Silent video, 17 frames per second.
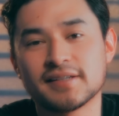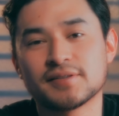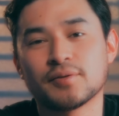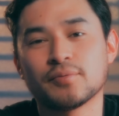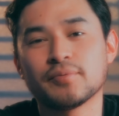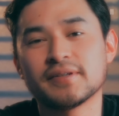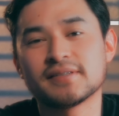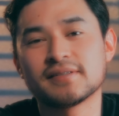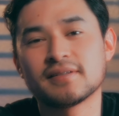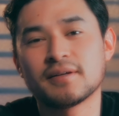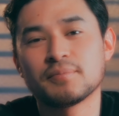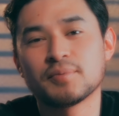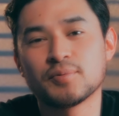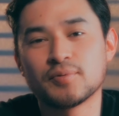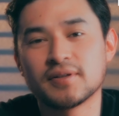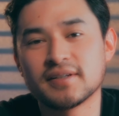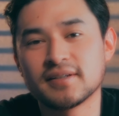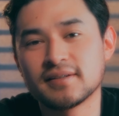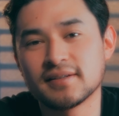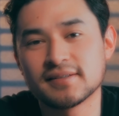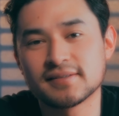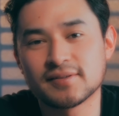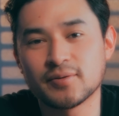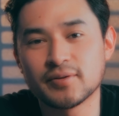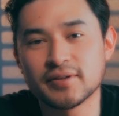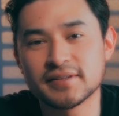so reason number 1
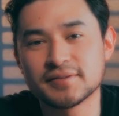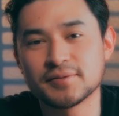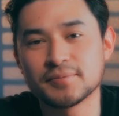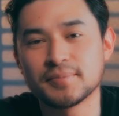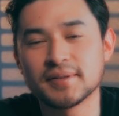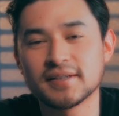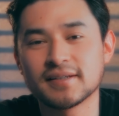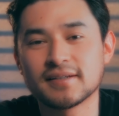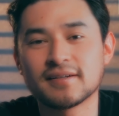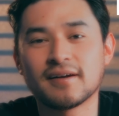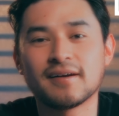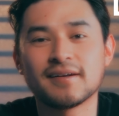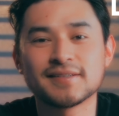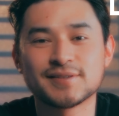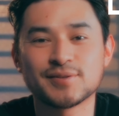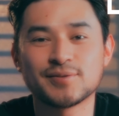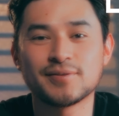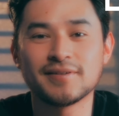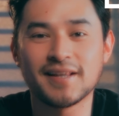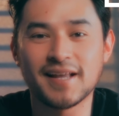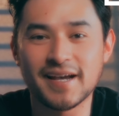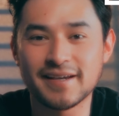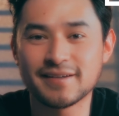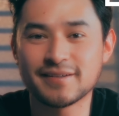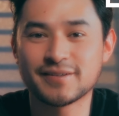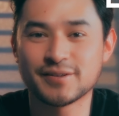is going to be
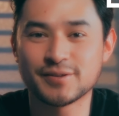console-like